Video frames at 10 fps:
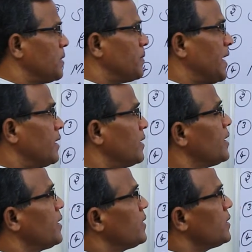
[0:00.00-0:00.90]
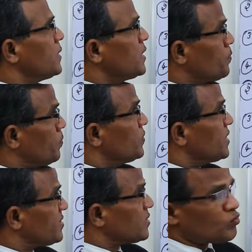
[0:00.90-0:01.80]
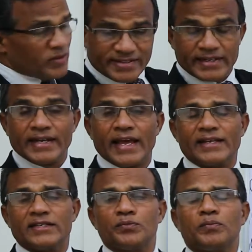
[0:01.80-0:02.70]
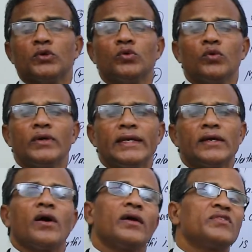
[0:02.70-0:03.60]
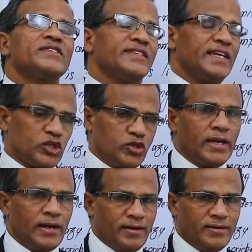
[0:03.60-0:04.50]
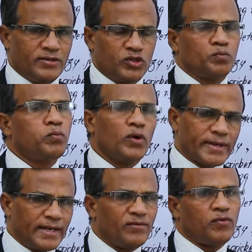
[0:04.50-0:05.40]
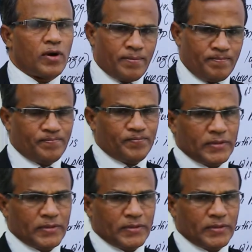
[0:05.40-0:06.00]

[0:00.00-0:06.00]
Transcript: in mind. This question tag is purely conversational, spoken form.